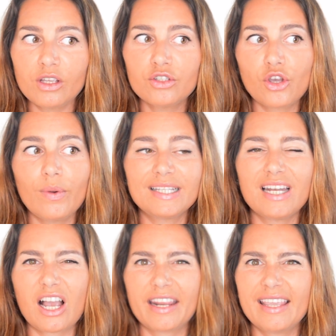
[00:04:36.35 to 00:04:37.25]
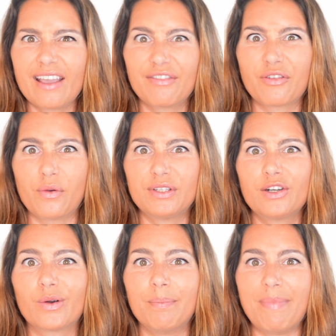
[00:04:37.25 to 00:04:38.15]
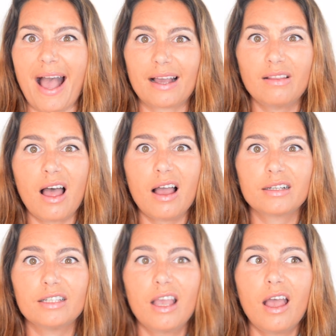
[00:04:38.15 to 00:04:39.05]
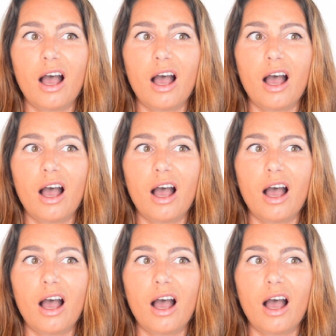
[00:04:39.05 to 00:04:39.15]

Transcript: So it's not going to get frozen or backlogged.